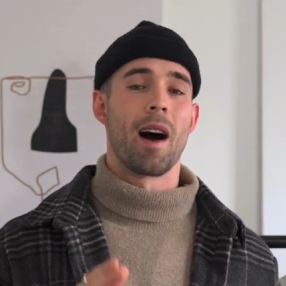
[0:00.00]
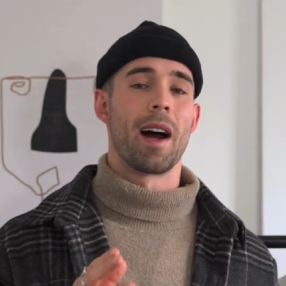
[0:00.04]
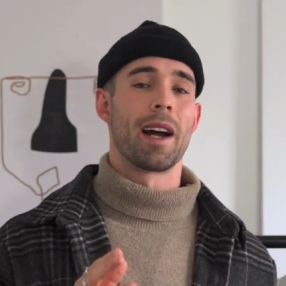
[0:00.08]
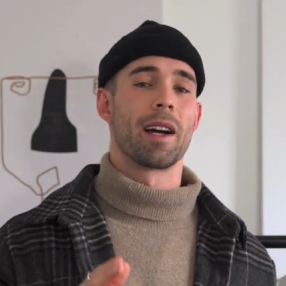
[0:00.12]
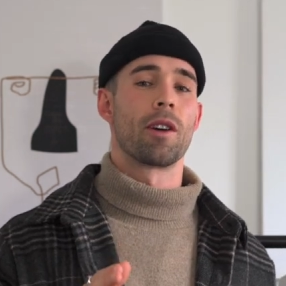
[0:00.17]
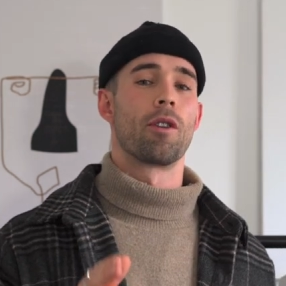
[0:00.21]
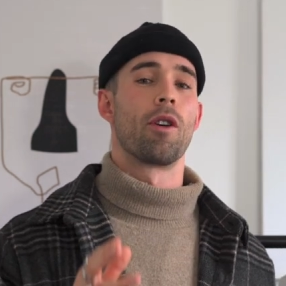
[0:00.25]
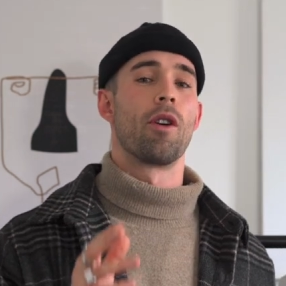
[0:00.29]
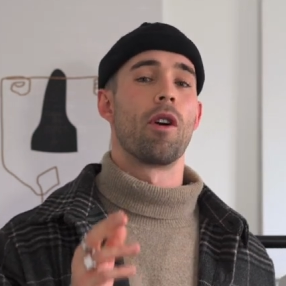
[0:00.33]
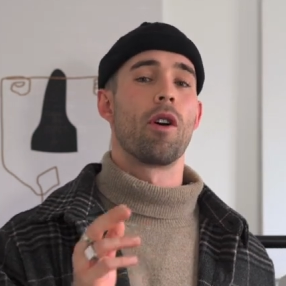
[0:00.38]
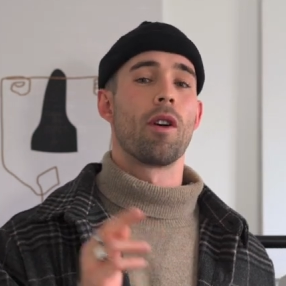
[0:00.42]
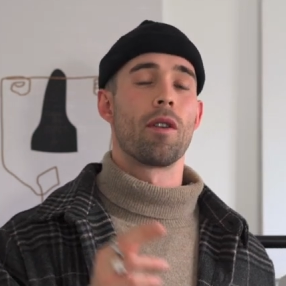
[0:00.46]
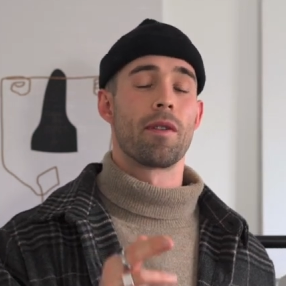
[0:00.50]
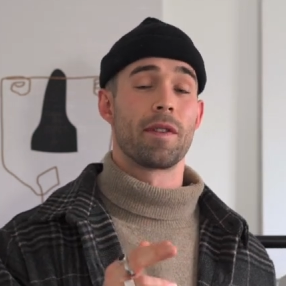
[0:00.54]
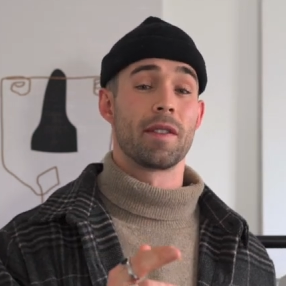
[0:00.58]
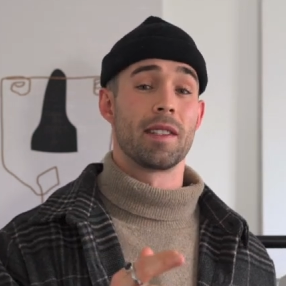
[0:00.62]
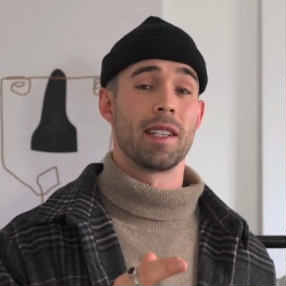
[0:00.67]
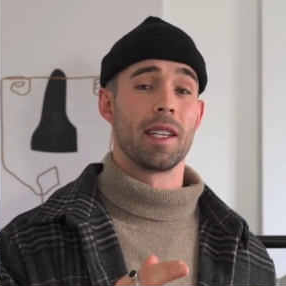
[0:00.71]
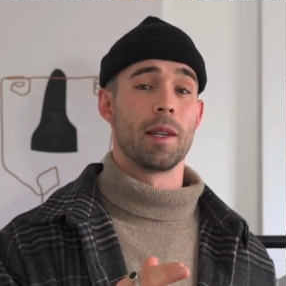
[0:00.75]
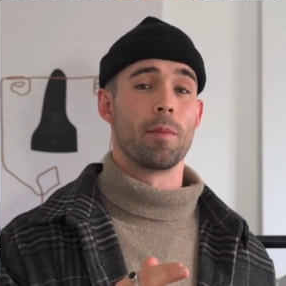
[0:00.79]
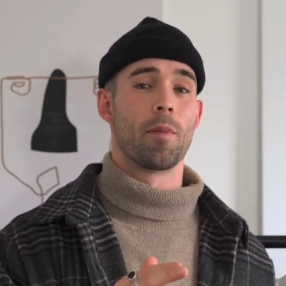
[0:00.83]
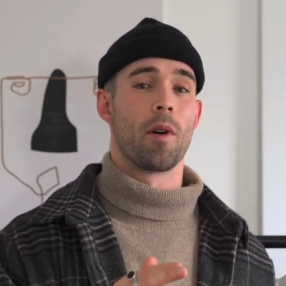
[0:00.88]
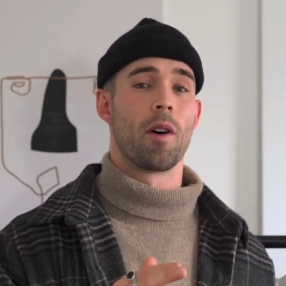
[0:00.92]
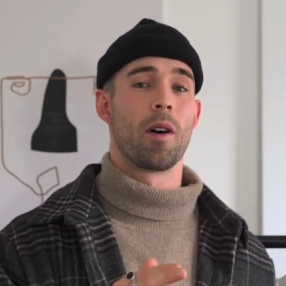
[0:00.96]
I got off
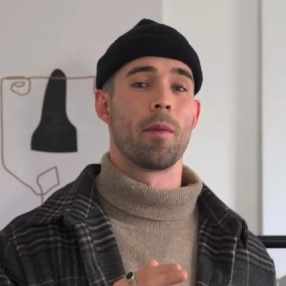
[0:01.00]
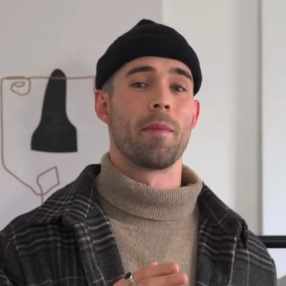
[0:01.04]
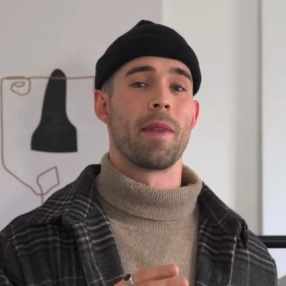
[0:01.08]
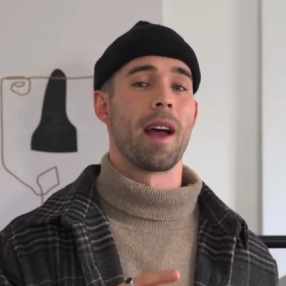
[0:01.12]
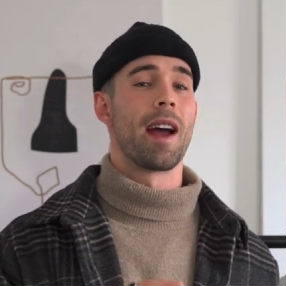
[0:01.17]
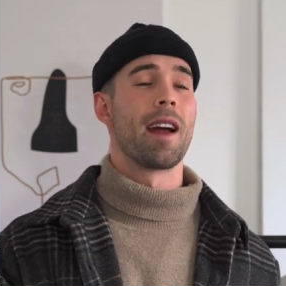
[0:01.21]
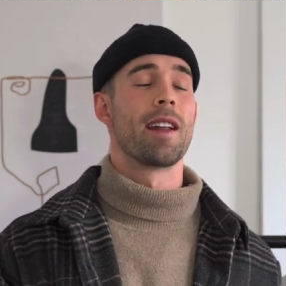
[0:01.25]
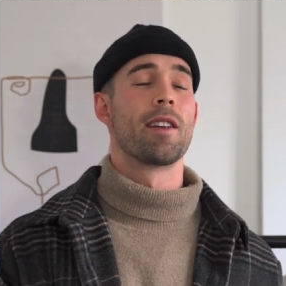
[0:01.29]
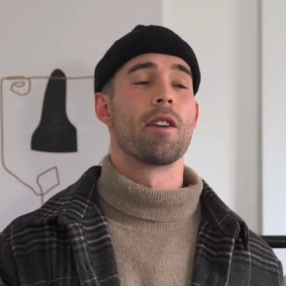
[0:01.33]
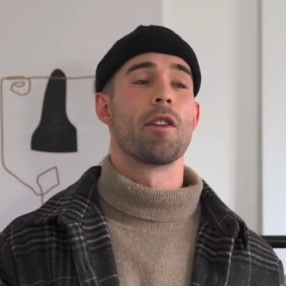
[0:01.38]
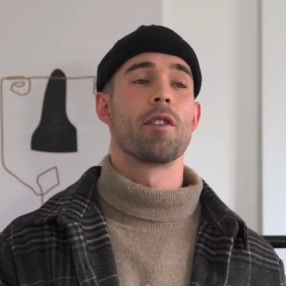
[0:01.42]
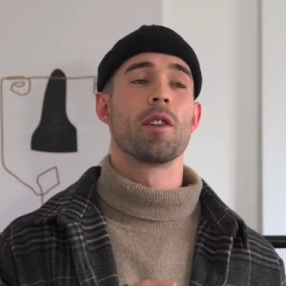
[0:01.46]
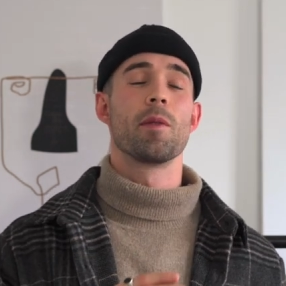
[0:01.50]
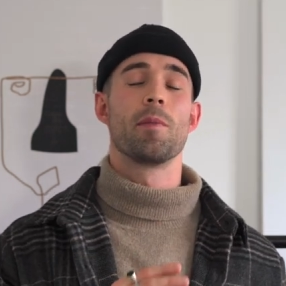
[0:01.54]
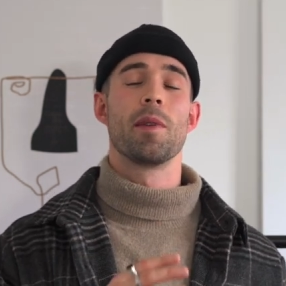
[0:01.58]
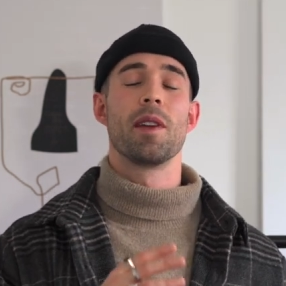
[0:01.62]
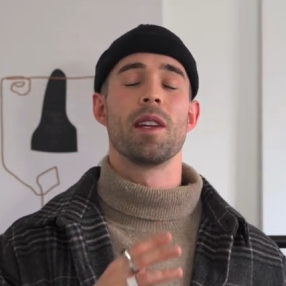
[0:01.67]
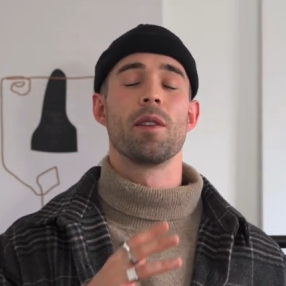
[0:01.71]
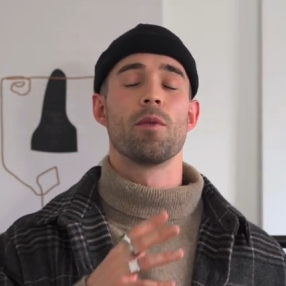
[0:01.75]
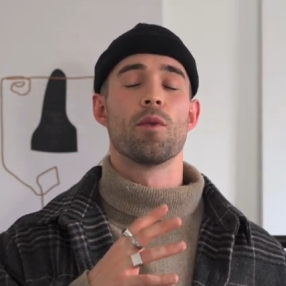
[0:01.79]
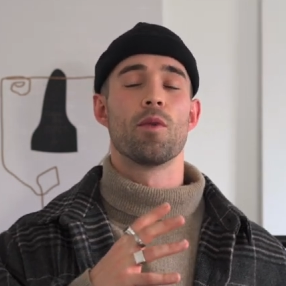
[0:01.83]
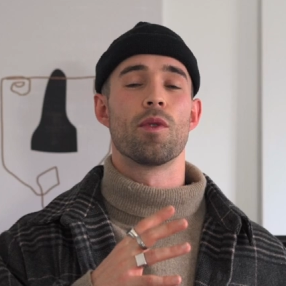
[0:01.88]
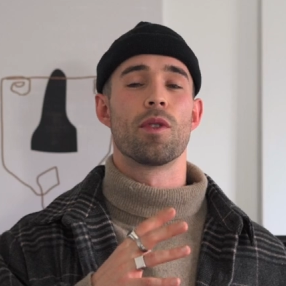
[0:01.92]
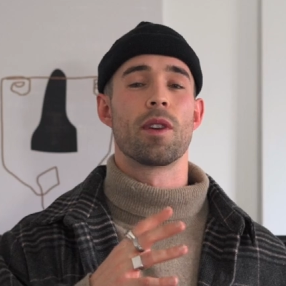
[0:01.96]
Depop that had only
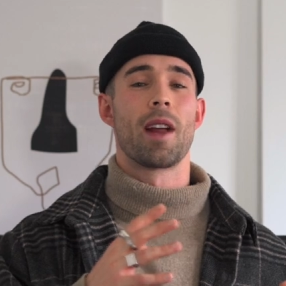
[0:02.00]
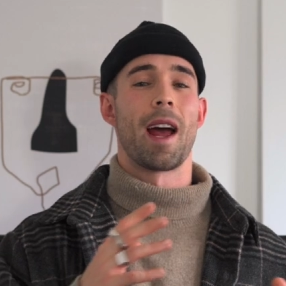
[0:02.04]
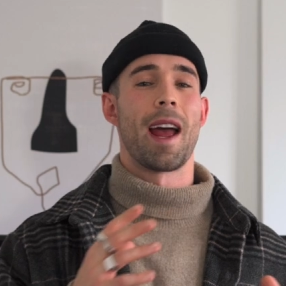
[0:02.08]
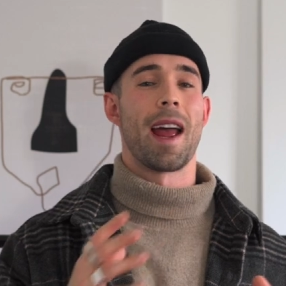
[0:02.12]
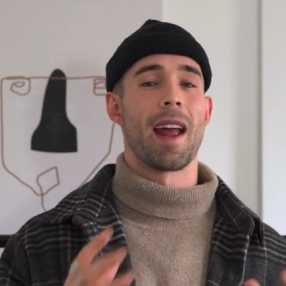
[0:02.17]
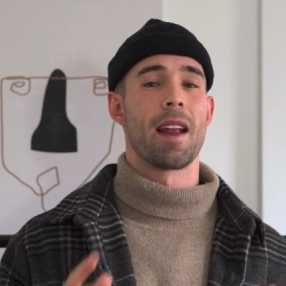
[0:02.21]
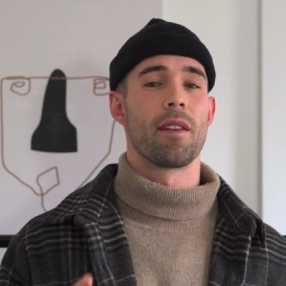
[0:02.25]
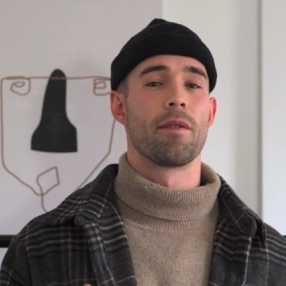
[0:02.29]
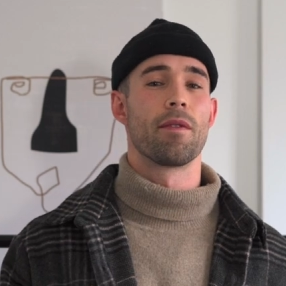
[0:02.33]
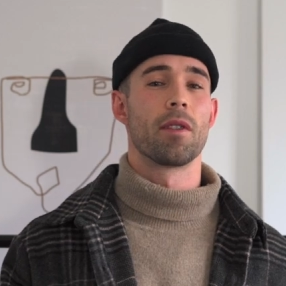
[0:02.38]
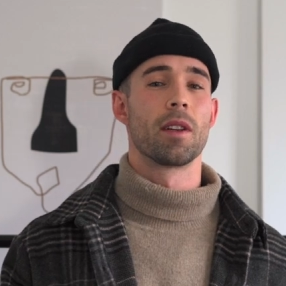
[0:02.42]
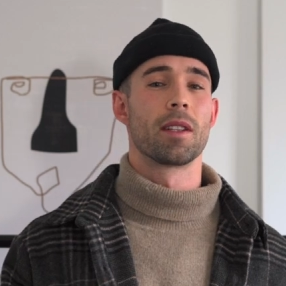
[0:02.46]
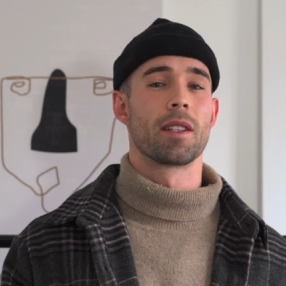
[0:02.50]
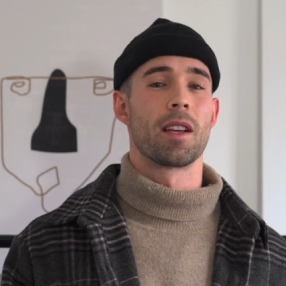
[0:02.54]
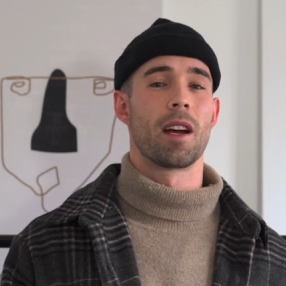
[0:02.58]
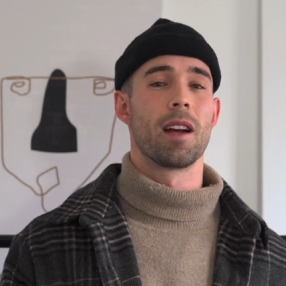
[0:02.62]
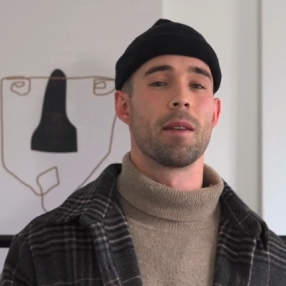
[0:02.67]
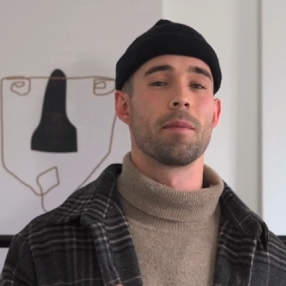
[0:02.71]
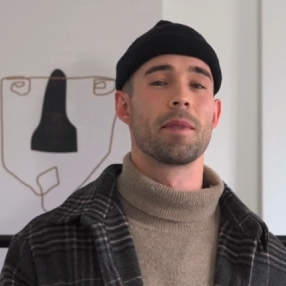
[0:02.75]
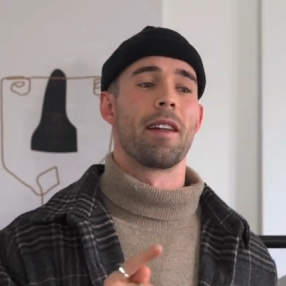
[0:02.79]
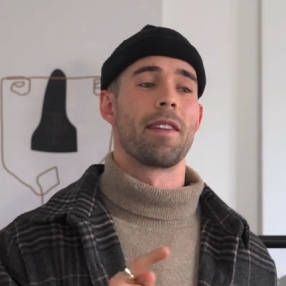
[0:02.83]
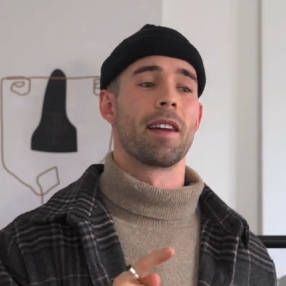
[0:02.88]
been worn a handful of times.